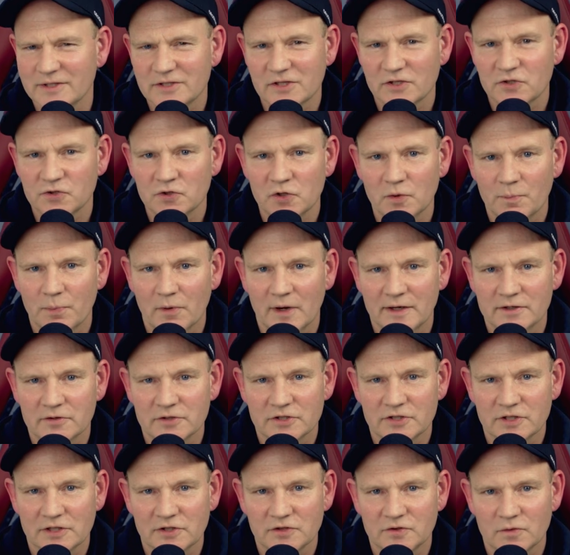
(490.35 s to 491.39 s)
It's a super
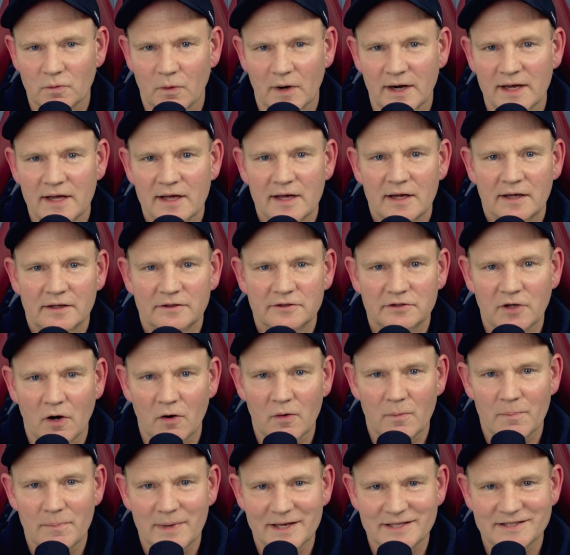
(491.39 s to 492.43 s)
interesting story.
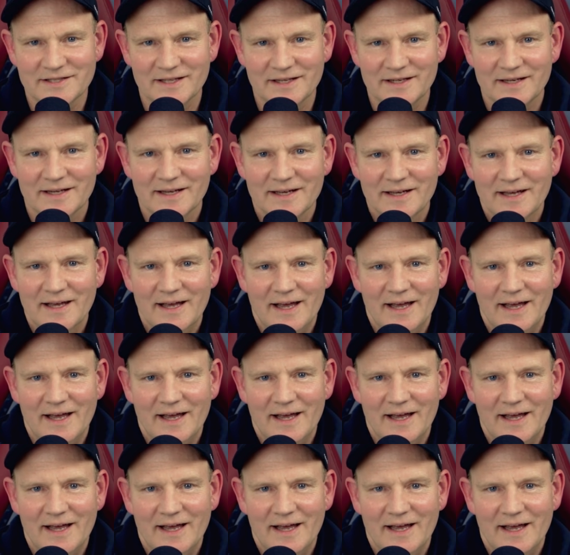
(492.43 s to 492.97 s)
Don't miss it.